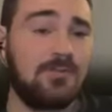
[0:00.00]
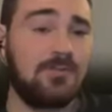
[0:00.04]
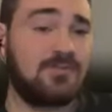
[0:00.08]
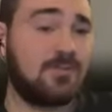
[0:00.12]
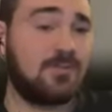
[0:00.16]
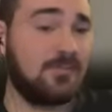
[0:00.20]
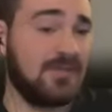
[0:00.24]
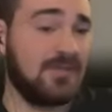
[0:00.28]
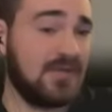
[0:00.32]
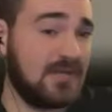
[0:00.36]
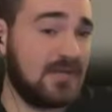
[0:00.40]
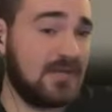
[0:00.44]
hope
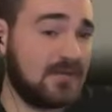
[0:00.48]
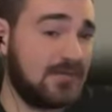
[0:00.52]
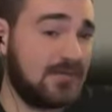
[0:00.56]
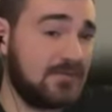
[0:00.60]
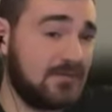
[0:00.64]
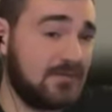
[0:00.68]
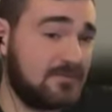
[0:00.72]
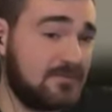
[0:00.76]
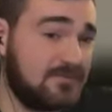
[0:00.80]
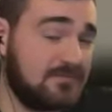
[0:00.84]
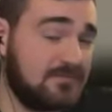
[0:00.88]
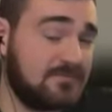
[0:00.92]
for
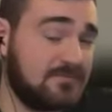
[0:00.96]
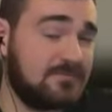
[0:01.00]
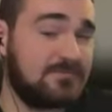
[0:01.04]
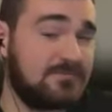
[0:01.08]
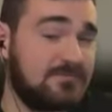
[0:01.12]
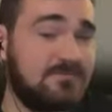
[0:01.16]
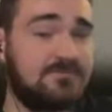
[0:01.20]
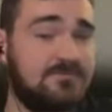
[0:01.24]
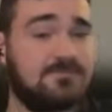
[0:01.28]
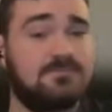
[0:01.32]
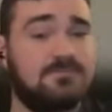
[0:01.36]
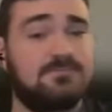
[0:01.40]
Beyond.
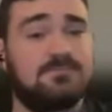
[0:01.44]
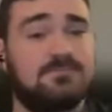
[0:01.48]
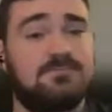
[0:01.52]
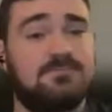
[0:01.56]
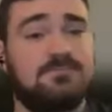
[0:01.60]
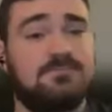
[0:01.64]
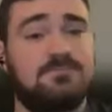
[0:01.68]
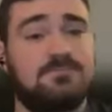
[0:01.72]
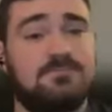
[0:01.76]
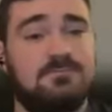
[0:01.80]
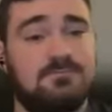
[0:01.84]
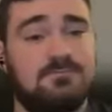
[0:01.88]

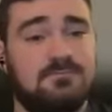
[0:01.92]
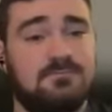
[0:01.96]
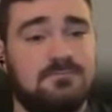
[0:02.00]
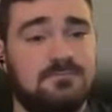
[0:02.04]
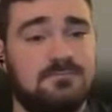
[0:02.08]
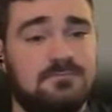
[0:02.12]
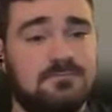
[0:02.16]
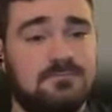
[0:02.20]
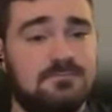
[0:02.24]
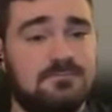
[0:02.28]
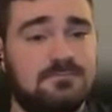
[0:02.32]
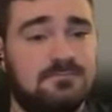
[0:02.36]

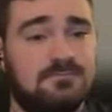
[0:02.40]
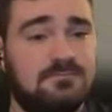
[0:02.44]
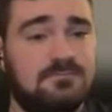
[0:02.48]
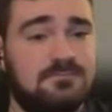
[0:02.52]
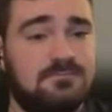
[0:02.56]
That's